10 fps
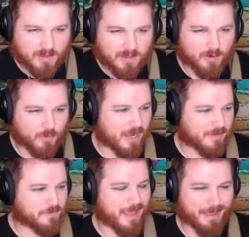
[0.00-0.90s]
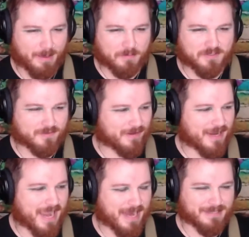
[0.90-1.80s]
Oh God, tabs. I
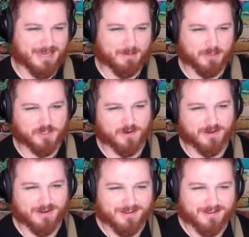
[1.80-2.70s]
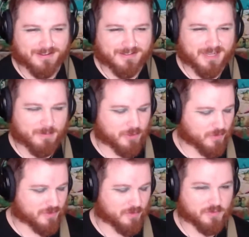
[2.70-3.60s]
hate tablature. Tablature
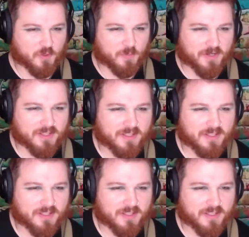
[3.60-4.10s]
is so stupid.